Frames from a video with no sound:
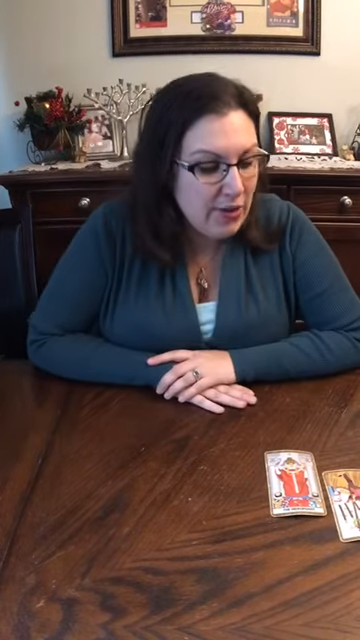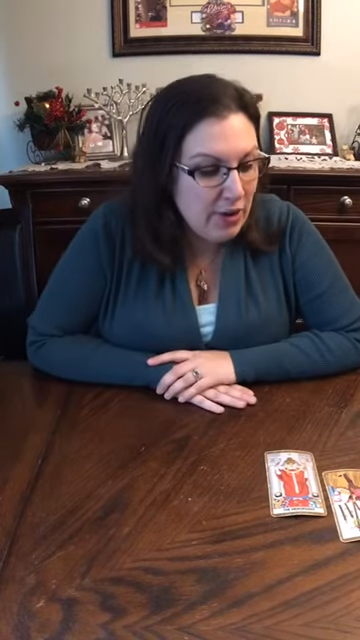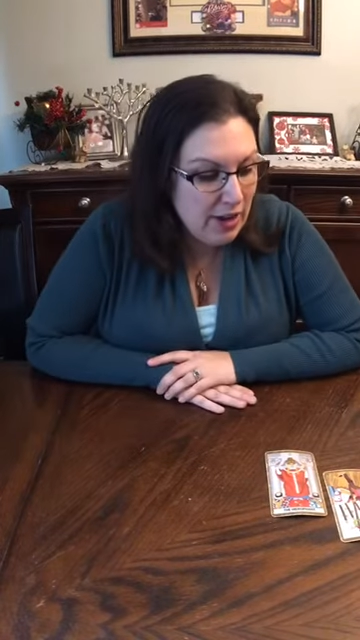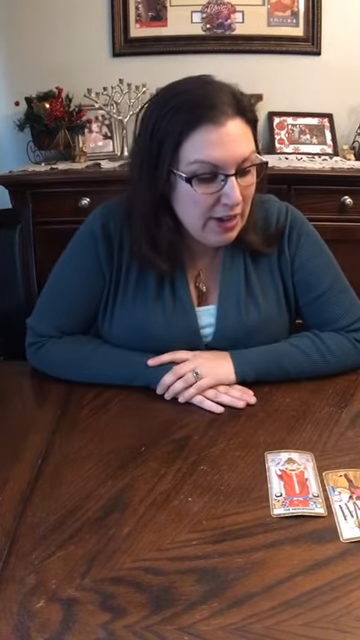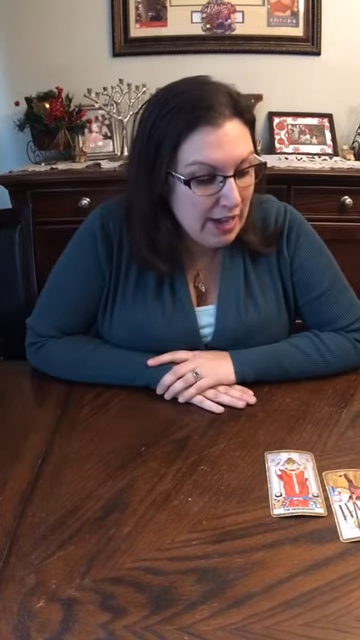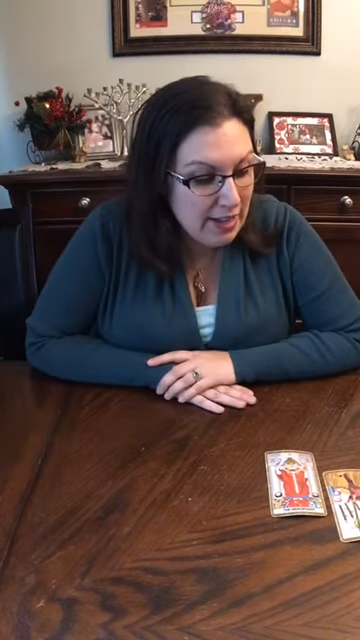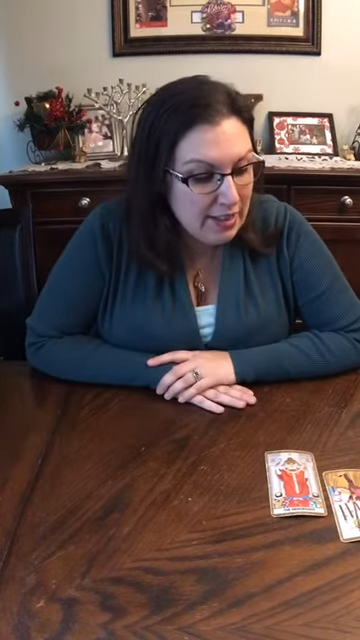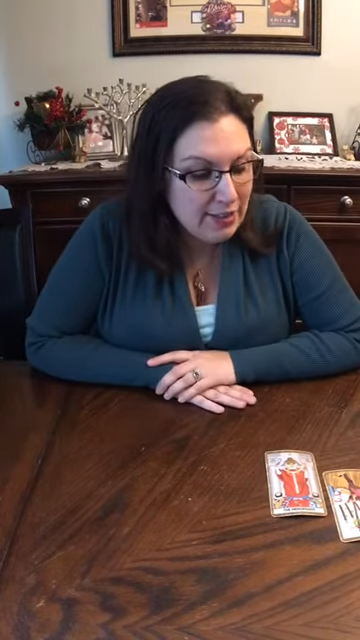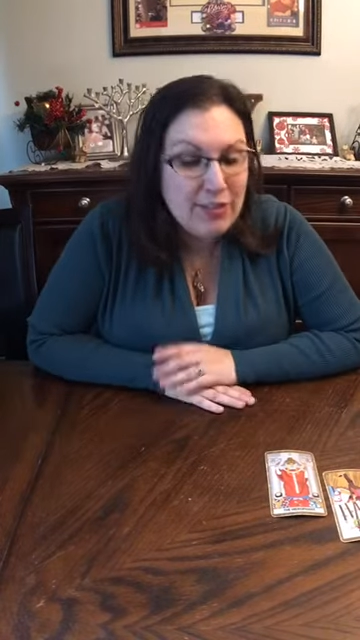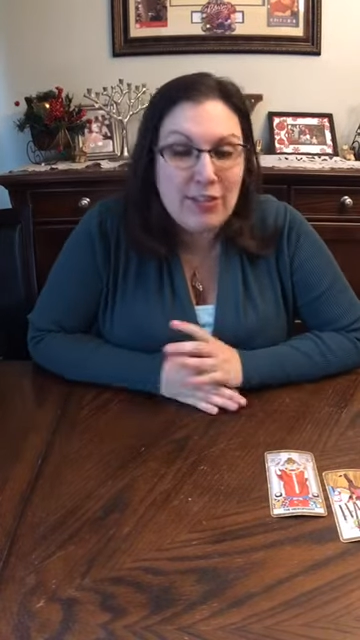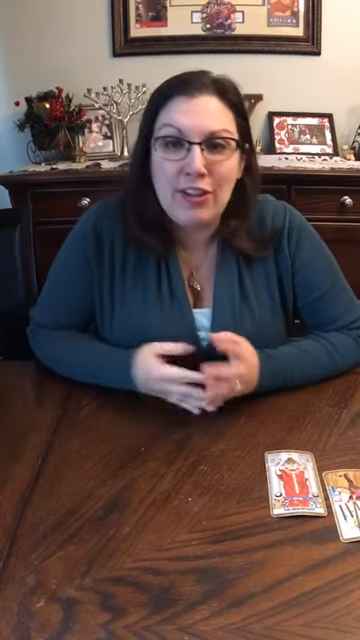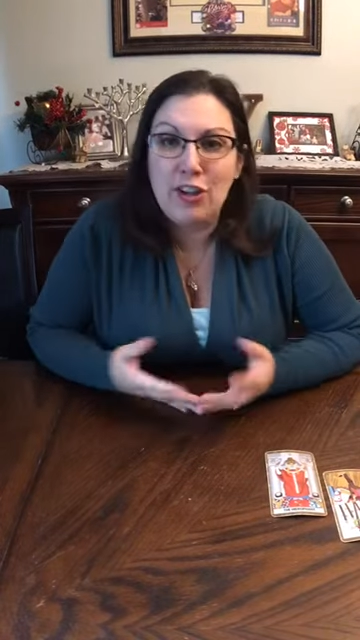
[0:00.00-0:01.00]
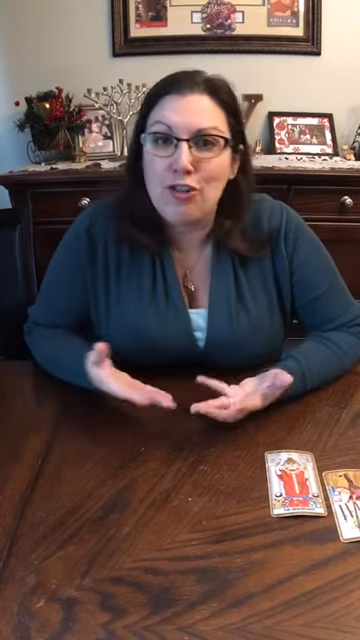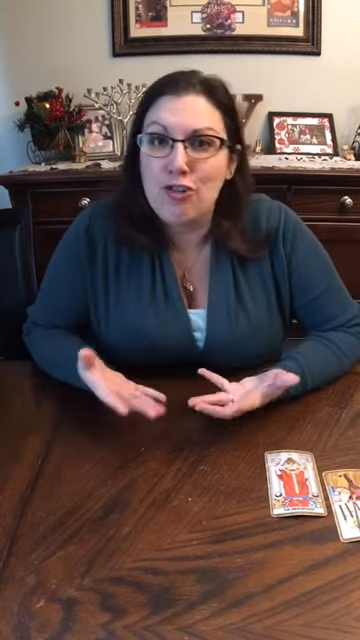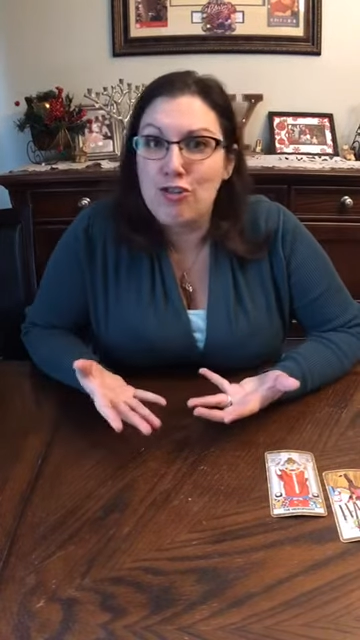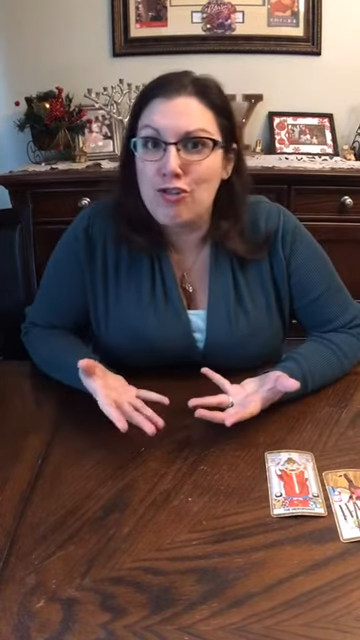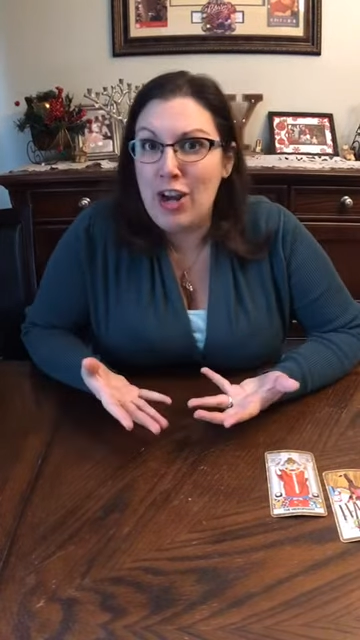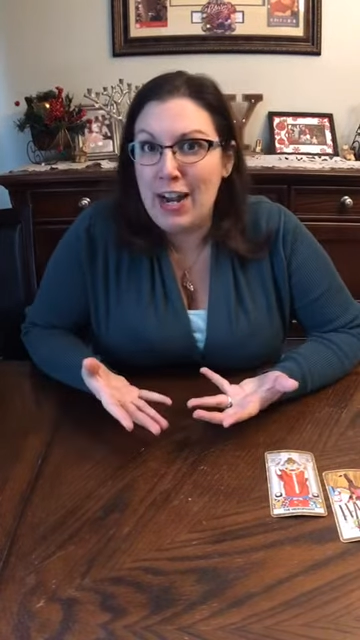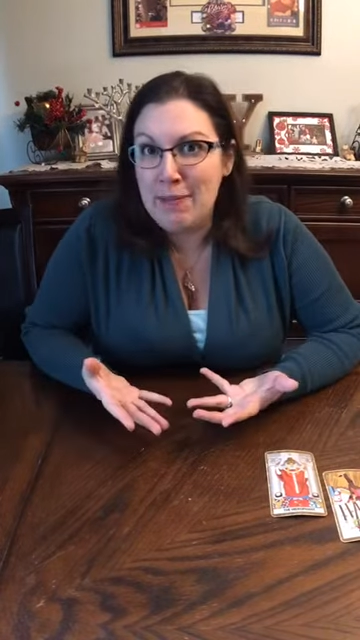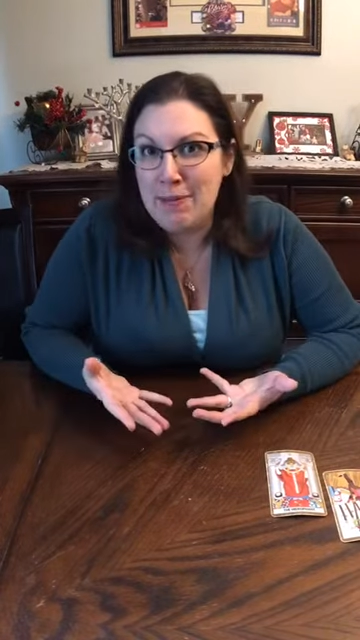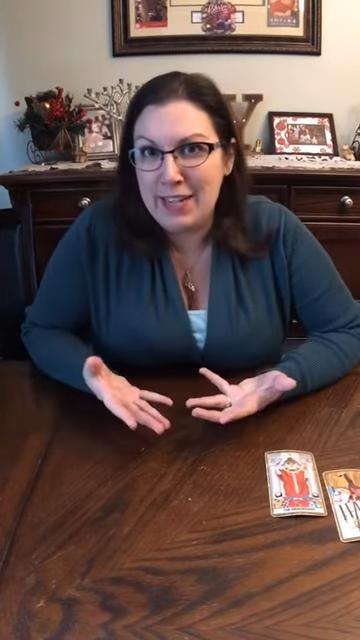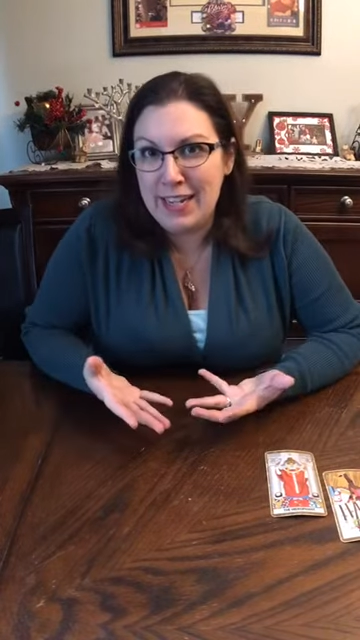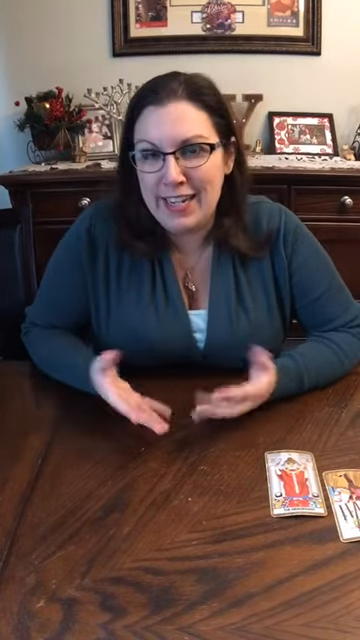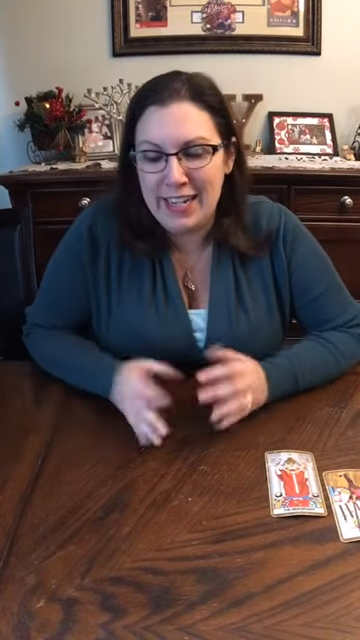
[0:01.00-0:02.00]
uh, this is
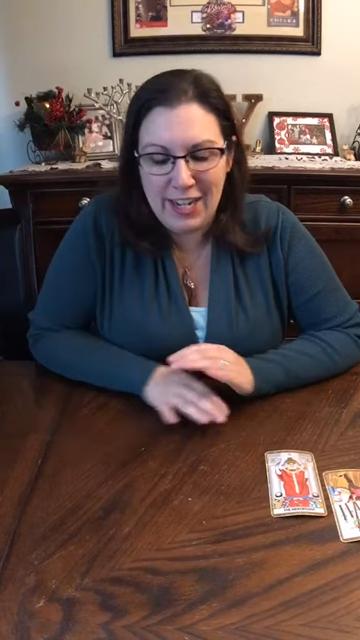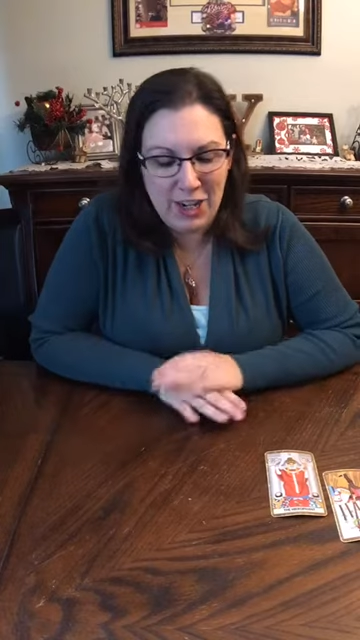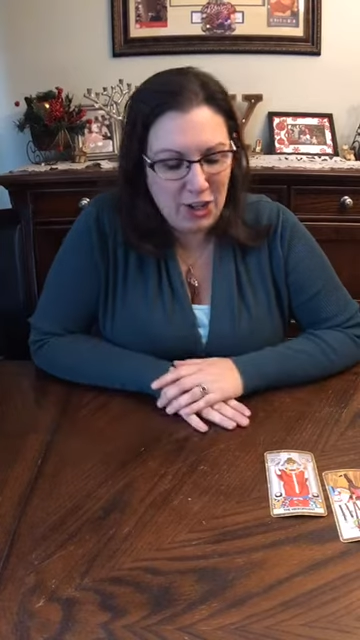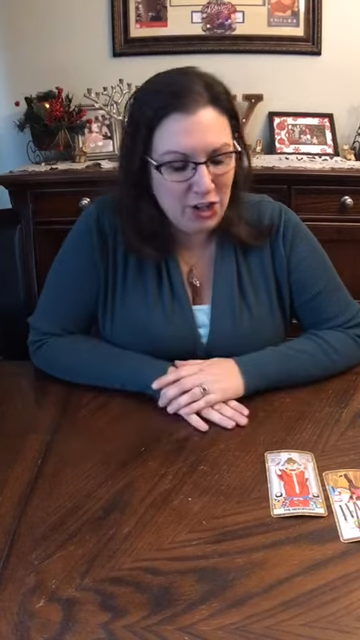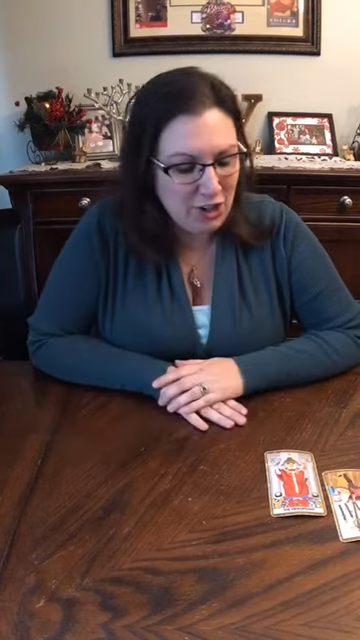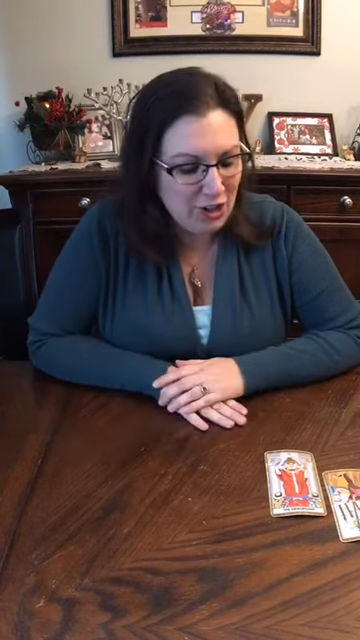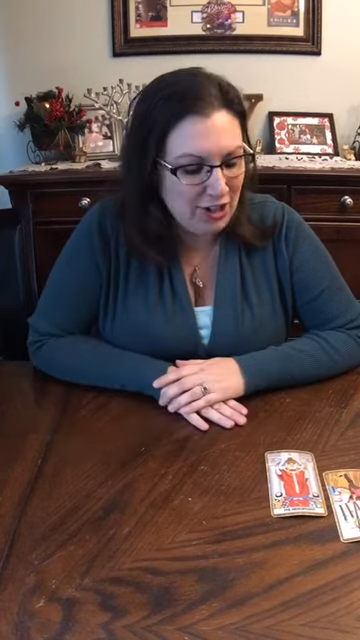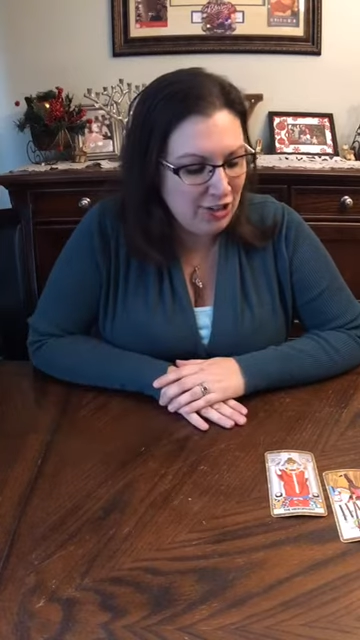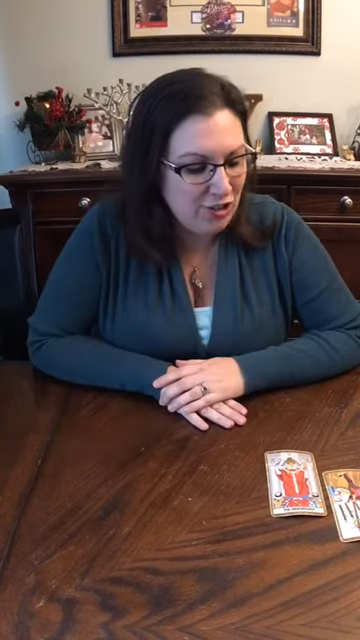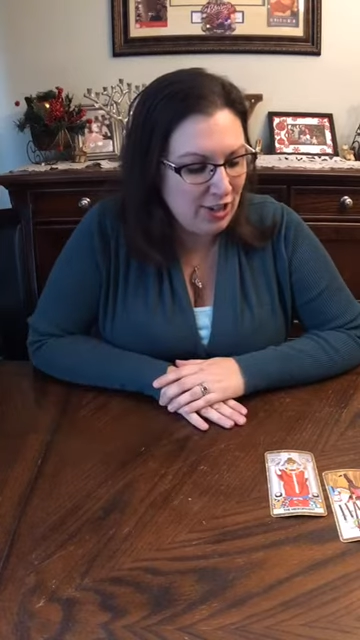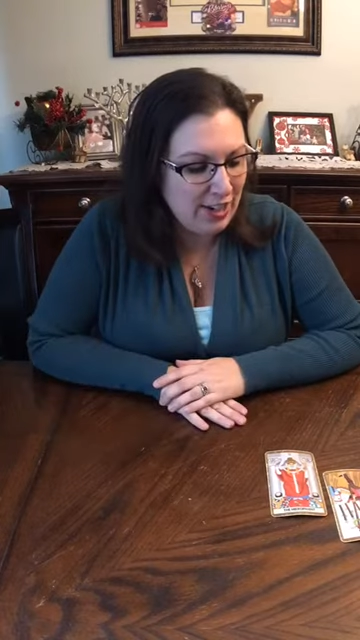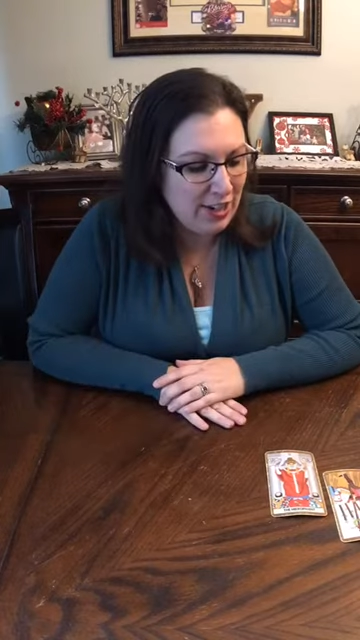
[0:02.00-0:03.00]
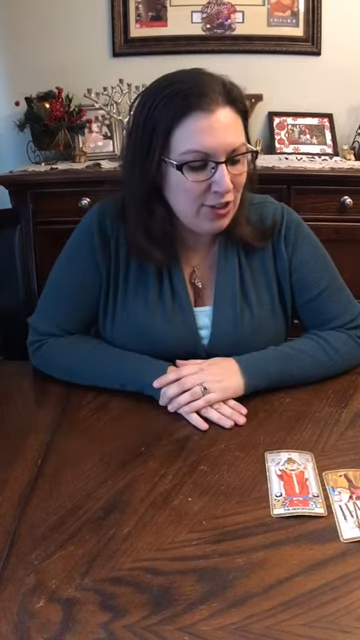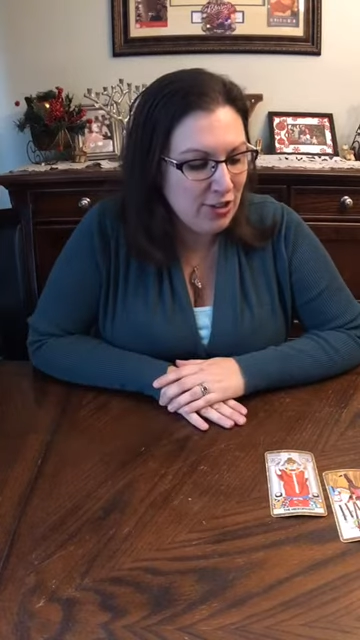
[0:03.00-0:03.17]
incredibly encouraging.